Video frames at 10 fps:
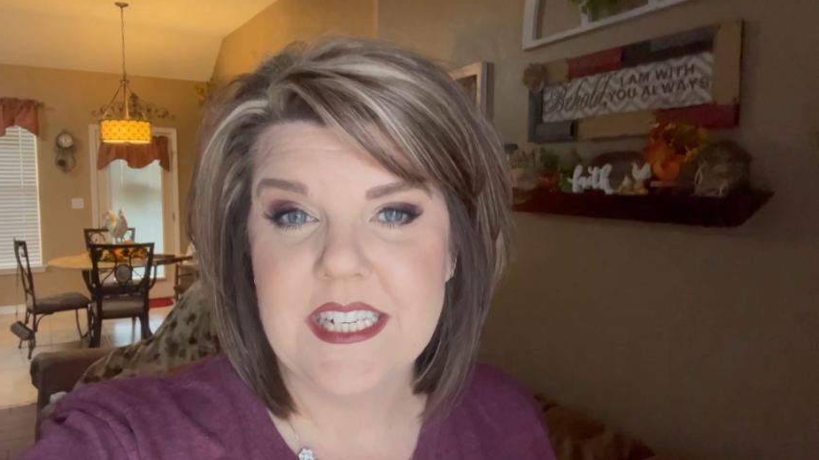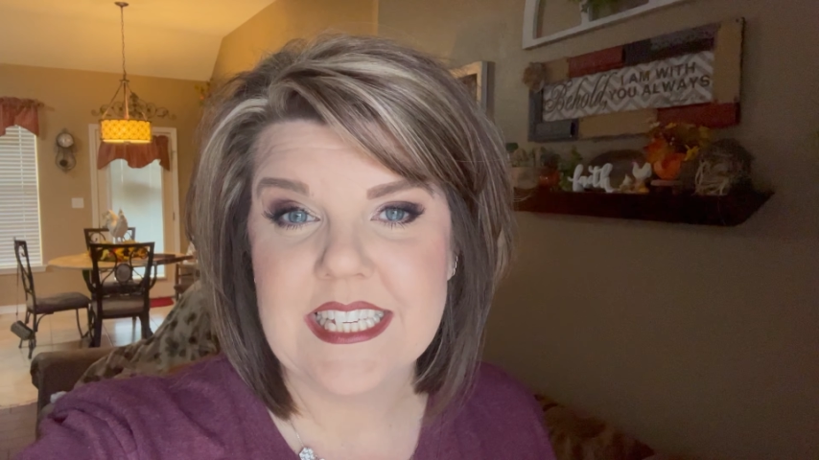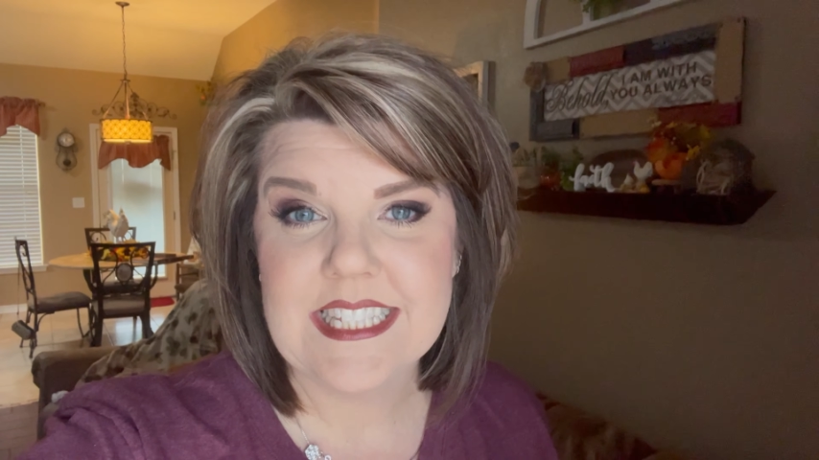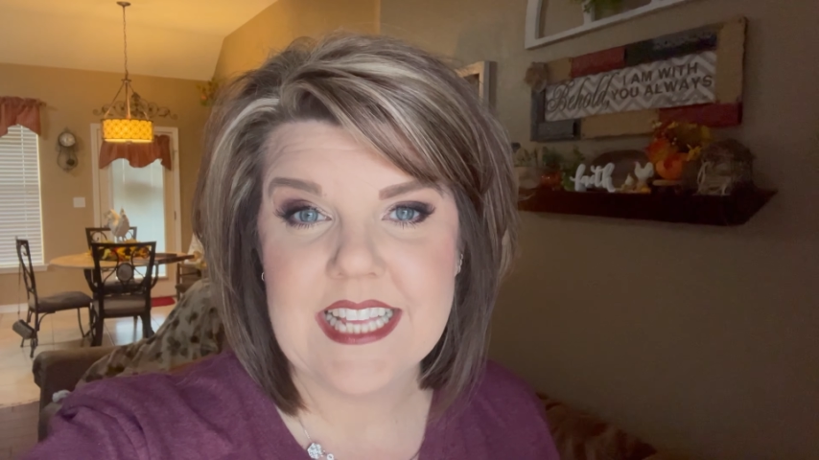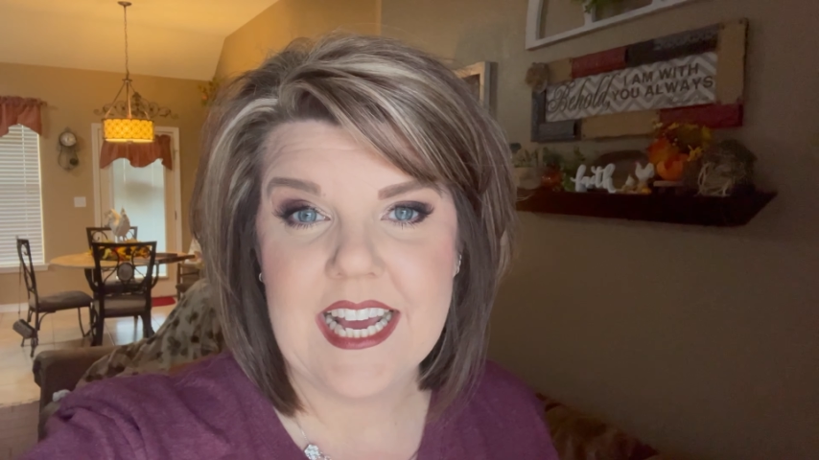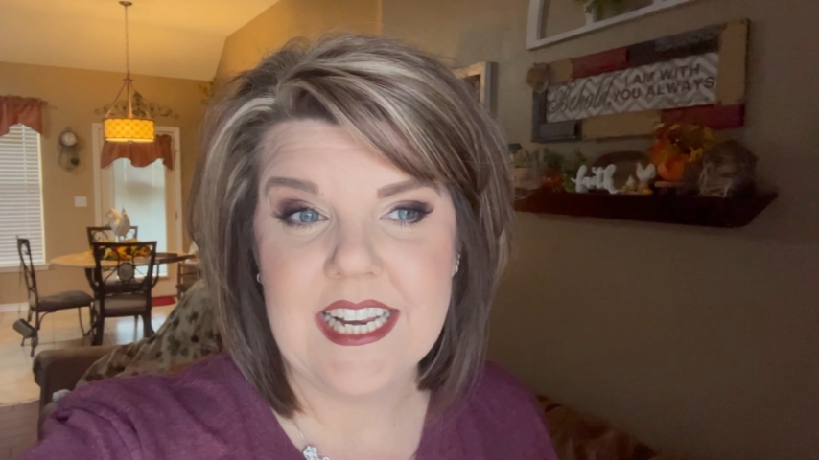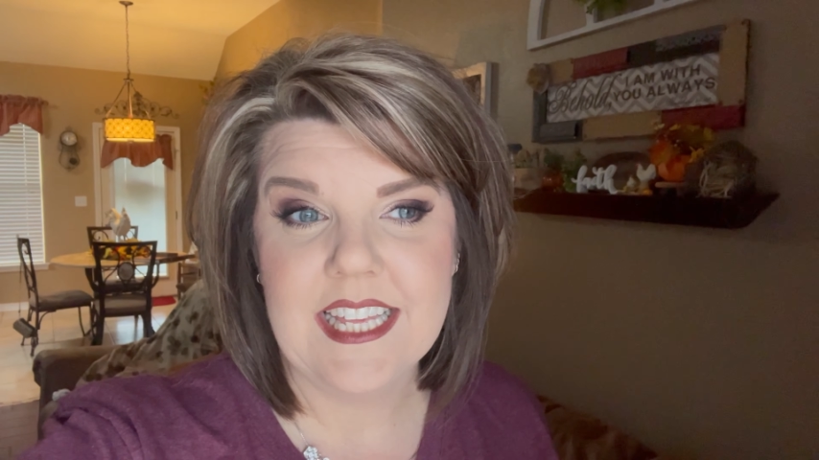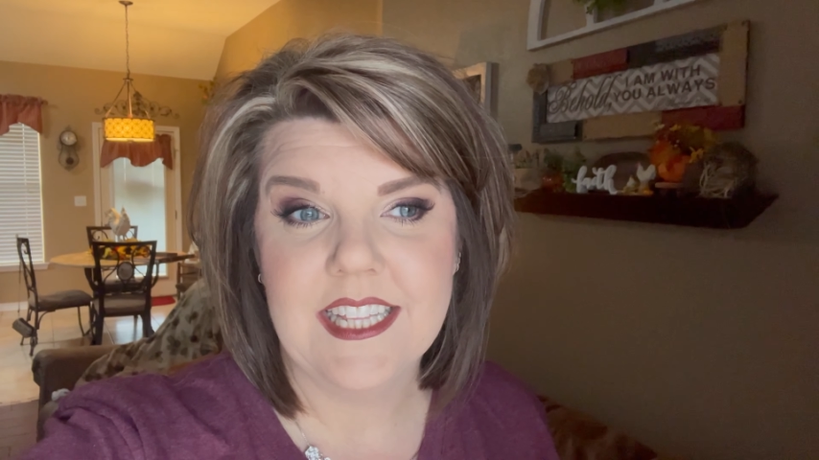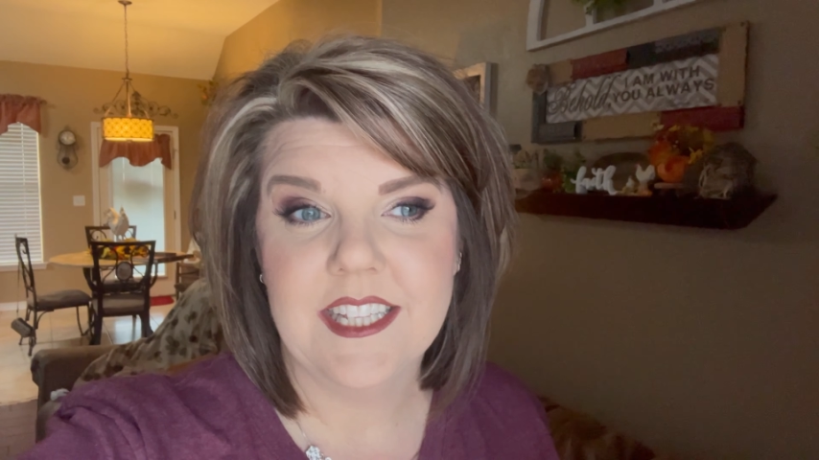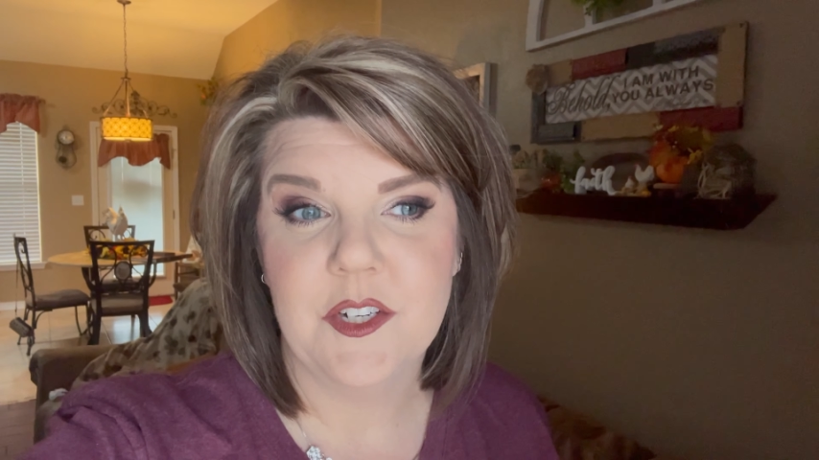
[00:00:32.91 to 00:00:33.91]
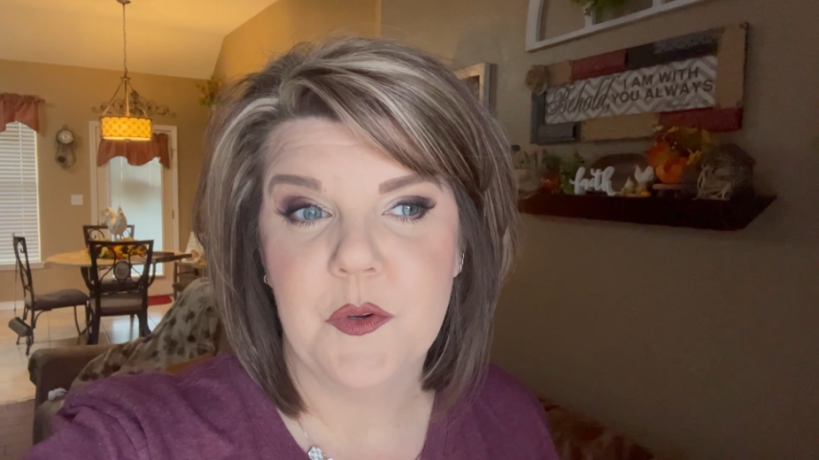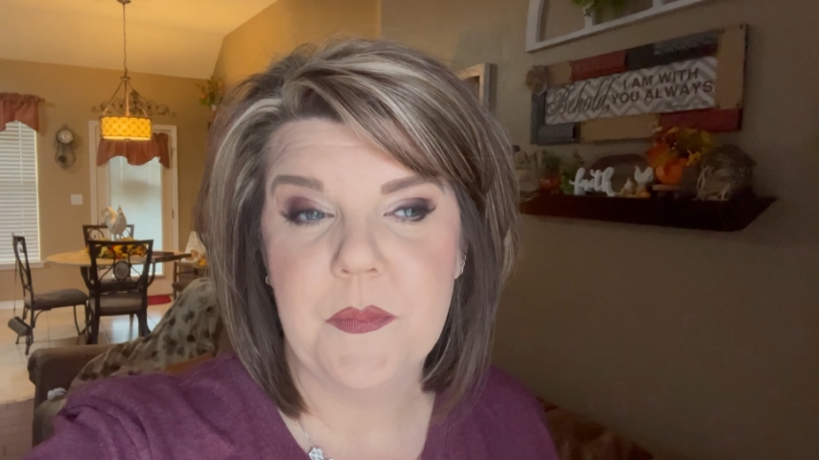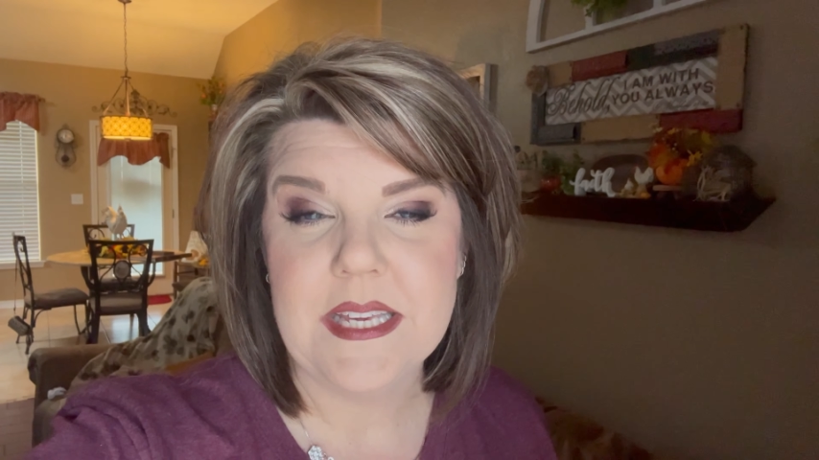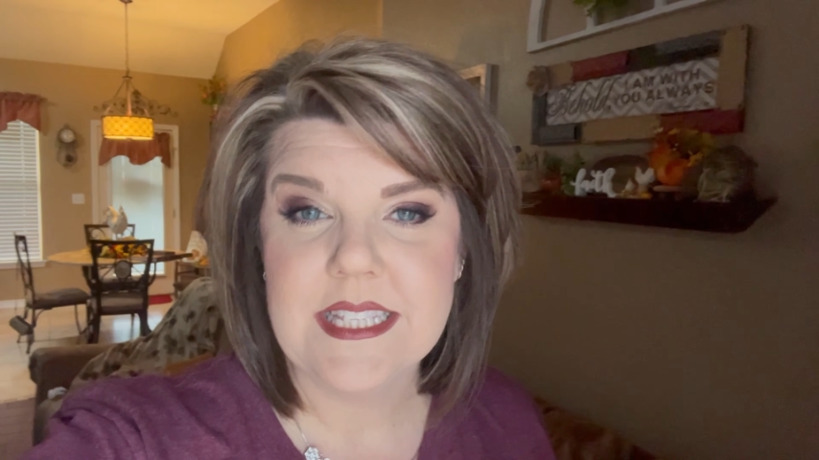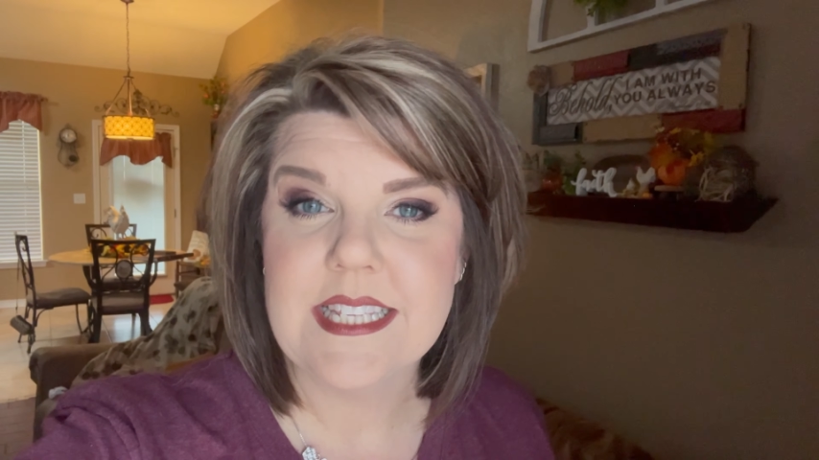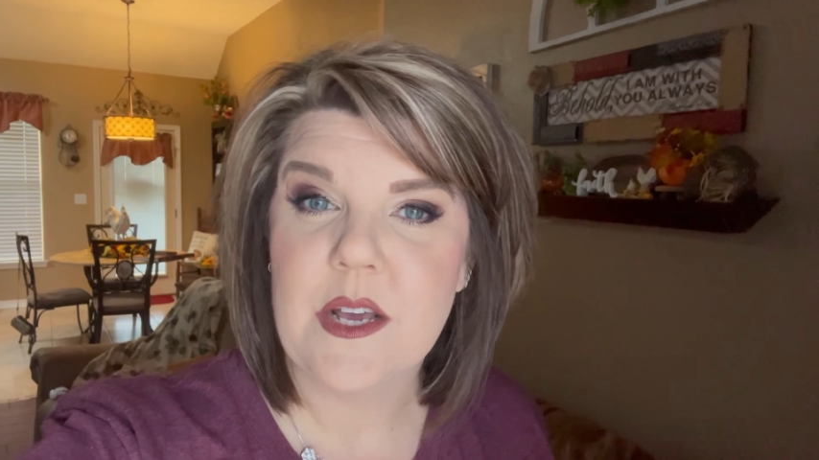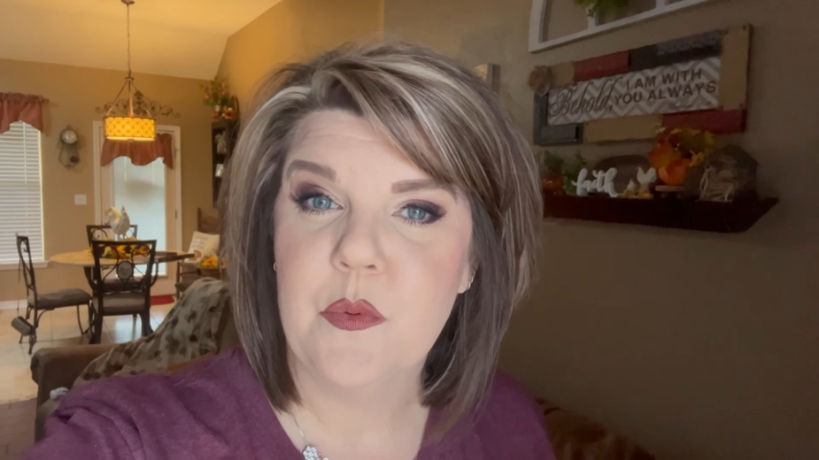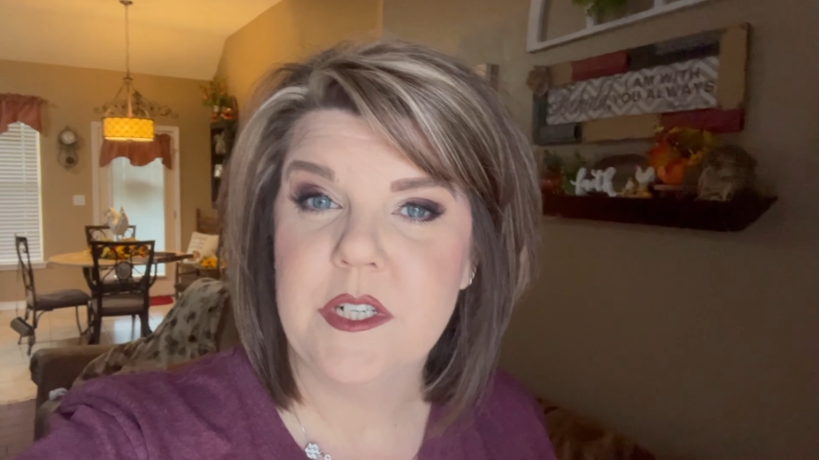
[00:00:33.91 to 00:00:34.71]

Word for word: exciting little pieces I want